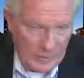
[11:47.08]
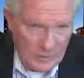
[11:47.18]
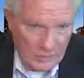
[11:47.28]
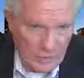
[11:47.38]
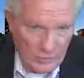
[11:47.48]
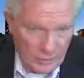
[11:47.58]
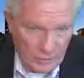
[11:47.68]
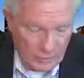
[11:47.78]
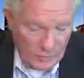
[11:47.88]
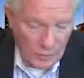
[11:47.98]
So
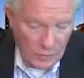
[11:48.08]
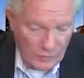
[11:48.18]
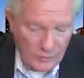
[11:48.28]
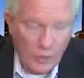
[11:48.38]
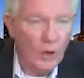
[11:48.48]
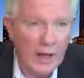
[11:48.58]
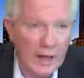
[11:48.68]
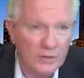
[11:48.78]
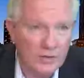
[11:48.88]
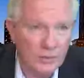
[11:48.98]
they're going
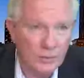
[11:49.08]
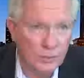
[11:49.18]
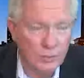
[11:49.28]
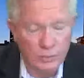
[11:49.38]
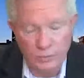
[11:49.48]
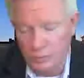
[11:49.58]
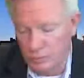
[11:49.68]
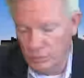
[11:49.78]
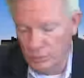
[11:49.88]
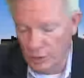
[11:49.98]
out to
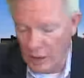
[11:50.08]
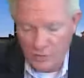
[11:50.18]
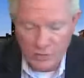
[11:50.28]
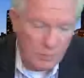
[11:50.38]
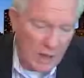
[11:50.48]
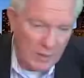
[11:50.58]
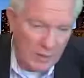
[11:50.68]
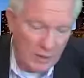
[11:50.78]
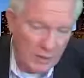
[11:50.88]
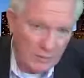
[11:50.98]
lunch,
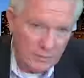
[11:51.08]
maybe